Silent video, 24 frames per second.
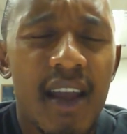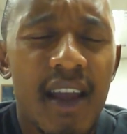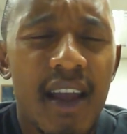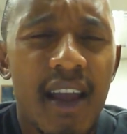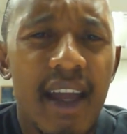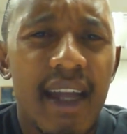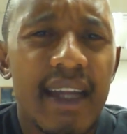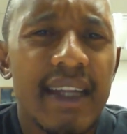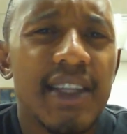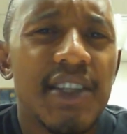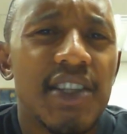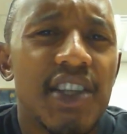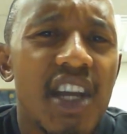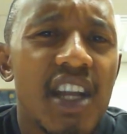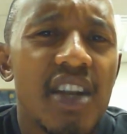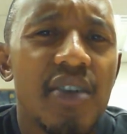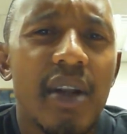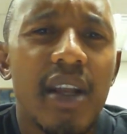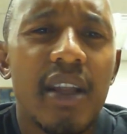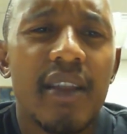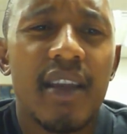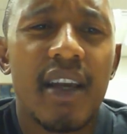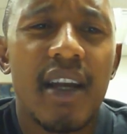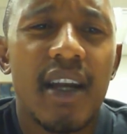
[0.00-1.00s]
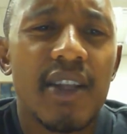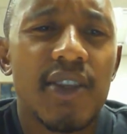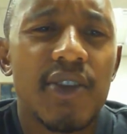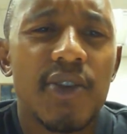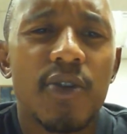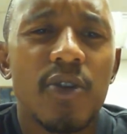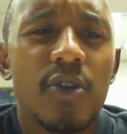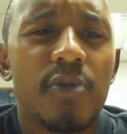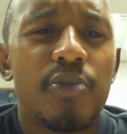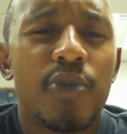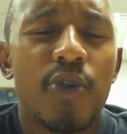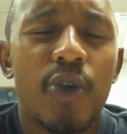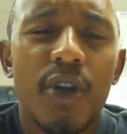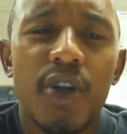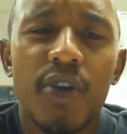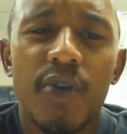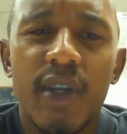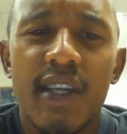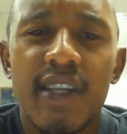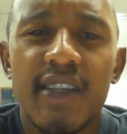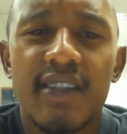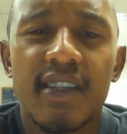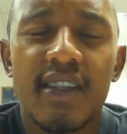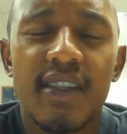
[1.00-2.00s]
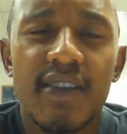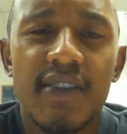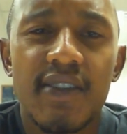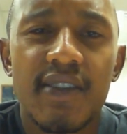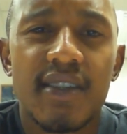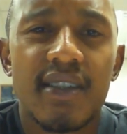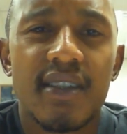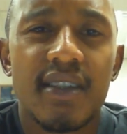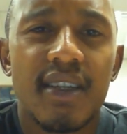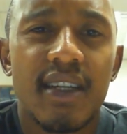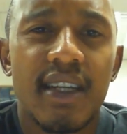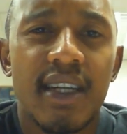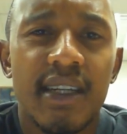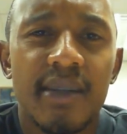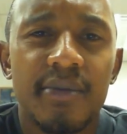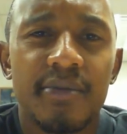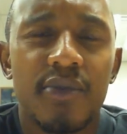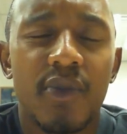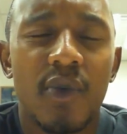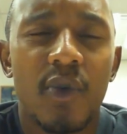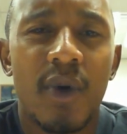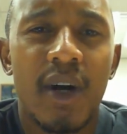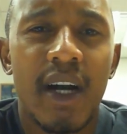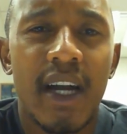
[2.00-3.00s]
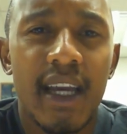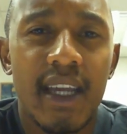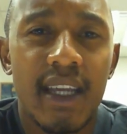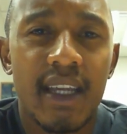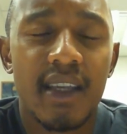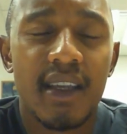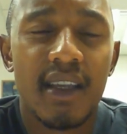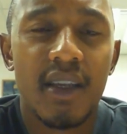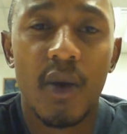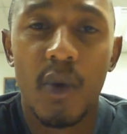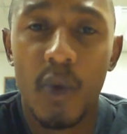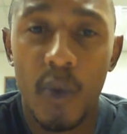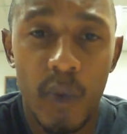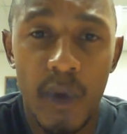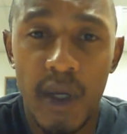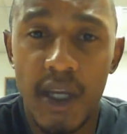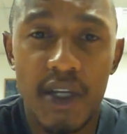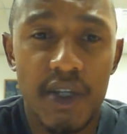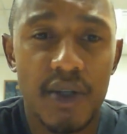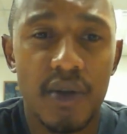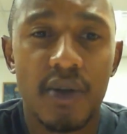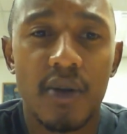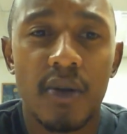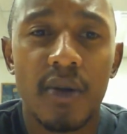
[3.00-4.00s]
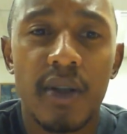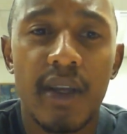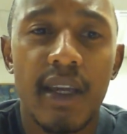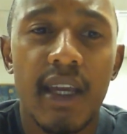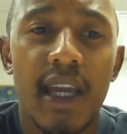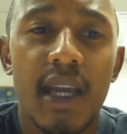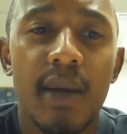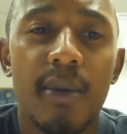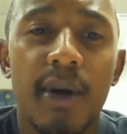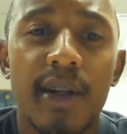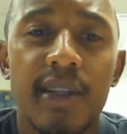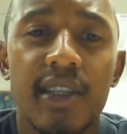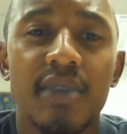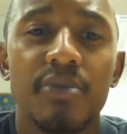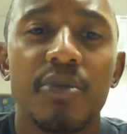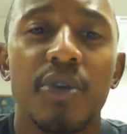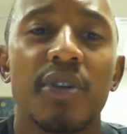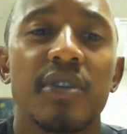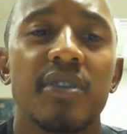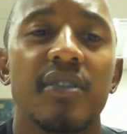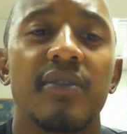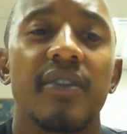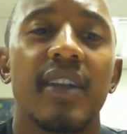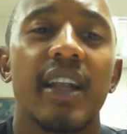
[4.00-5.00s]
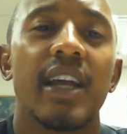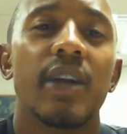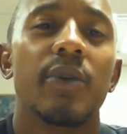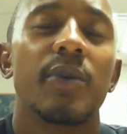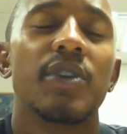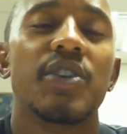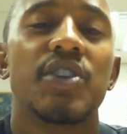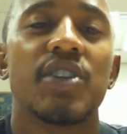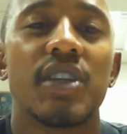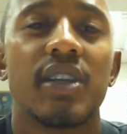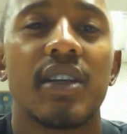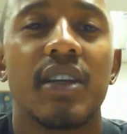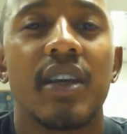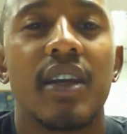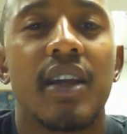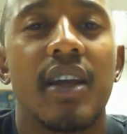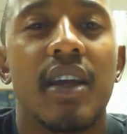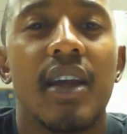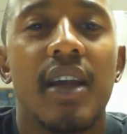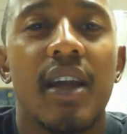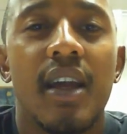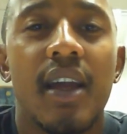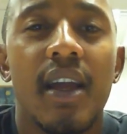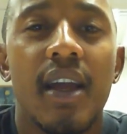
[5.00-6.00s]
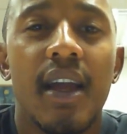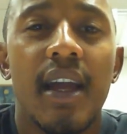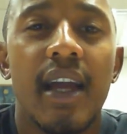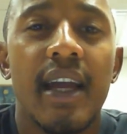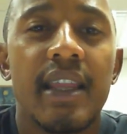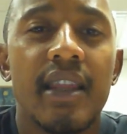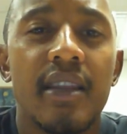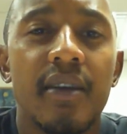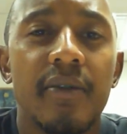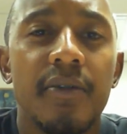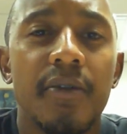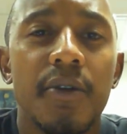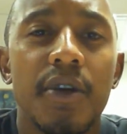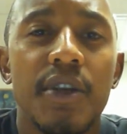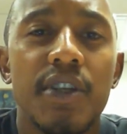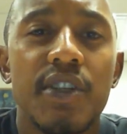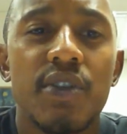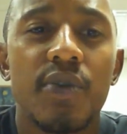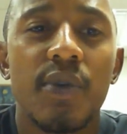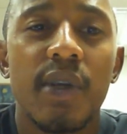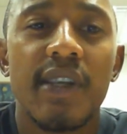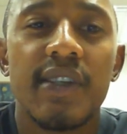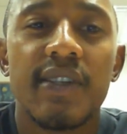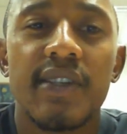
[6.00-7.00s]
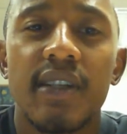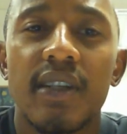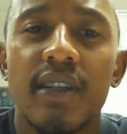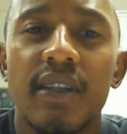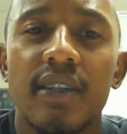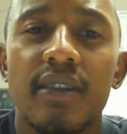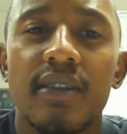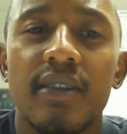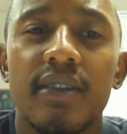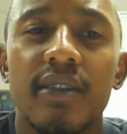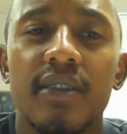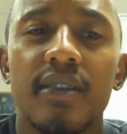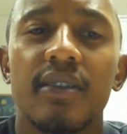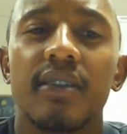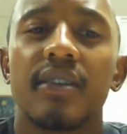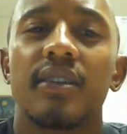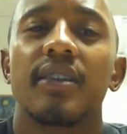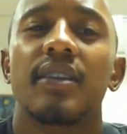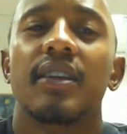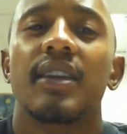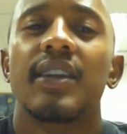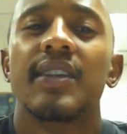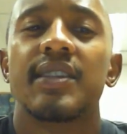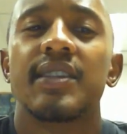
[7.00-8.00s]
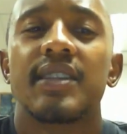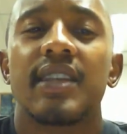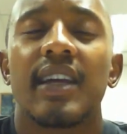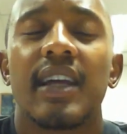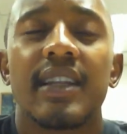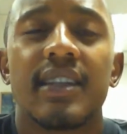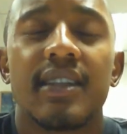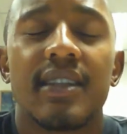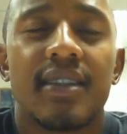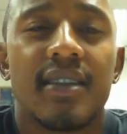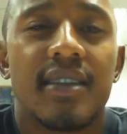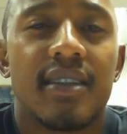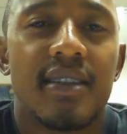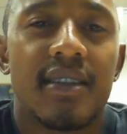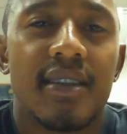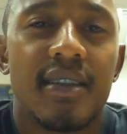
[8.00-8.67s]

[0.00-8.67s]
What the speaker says: And generally, there are two broad reasons why we should all care about emotive language. And the first reason is that